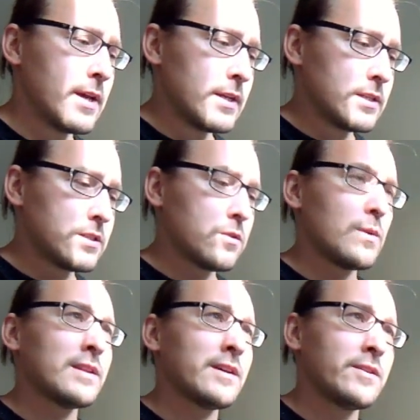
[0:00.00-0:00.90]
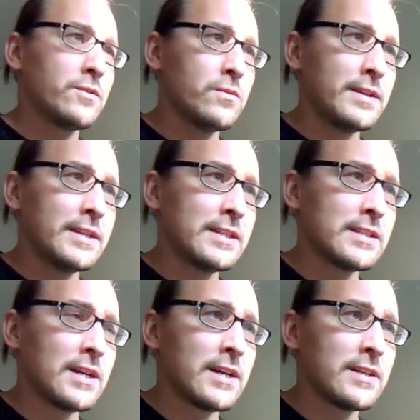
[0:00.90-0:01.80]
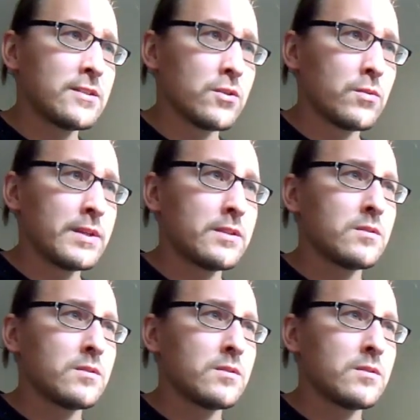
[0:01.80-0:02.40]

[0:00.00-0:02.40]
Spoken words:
So what I do is I tow it,